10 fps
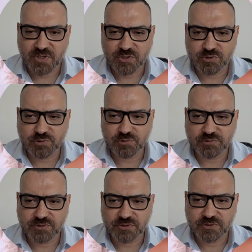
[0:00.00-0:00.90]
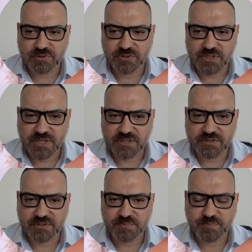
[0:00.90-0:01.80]
sold
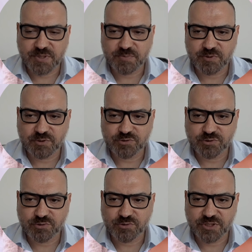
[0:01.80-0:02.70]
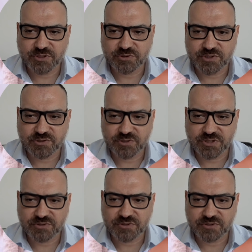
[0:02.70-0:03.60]
and people show interest on
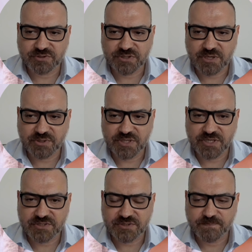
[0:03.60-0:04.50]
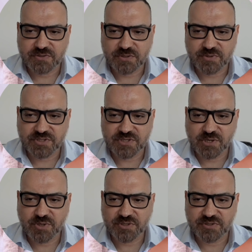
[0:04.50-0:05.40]
it nowadays. So it's
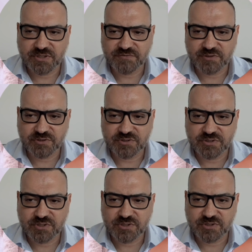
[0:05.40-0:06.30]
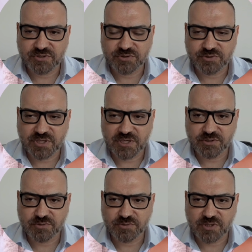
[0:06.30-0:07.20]
going even to tell
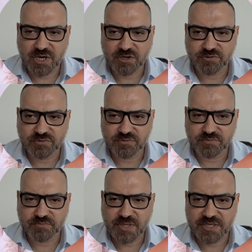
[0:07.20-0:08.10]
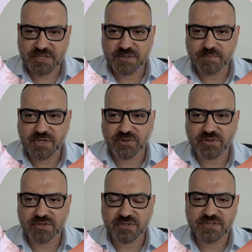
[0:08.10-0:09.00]
you how many
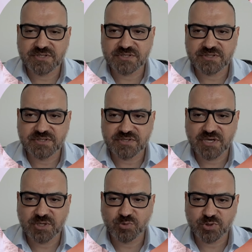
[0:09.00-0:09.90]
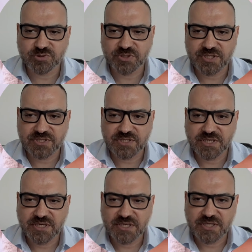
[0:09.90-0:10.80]
months this design was on
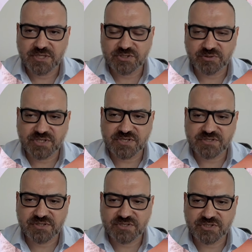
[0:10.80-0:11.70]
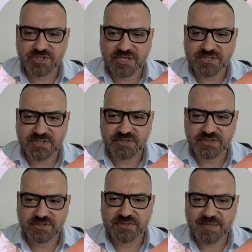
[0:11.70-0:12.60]
Etsy. So this is the suggested
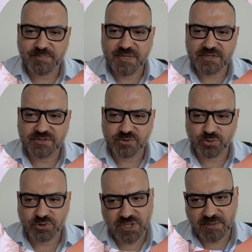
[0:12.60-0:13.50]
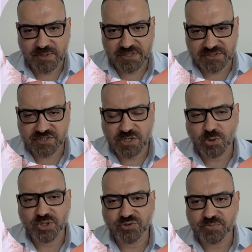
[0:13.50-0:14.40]
template or table that is
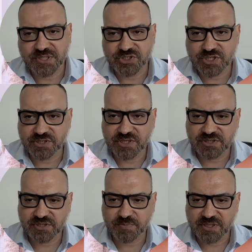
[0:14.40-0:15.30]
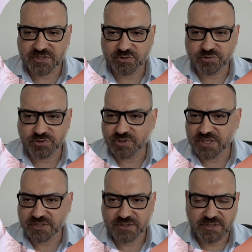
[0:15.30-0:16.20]
going to be generated by the tool. You
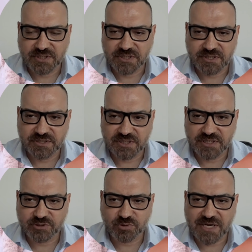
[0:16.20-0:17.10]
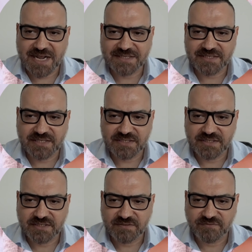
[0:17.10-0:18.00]
can delete or add
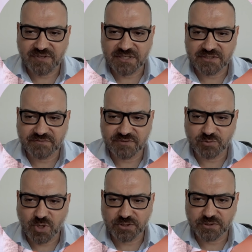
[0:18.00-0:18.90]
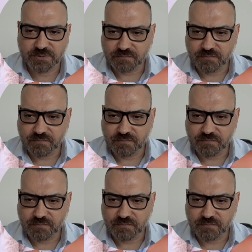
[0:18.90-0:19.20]
any field if you want.